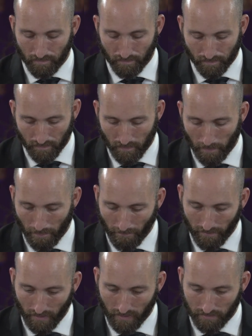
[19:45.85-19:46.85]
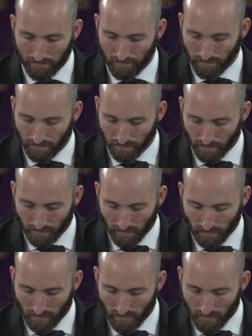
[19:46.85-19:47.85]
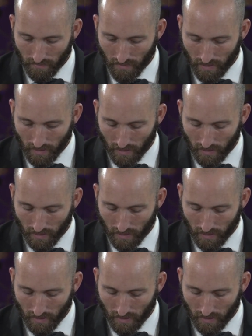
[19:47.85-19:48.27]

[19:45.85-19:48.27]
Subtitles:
(no one is talking)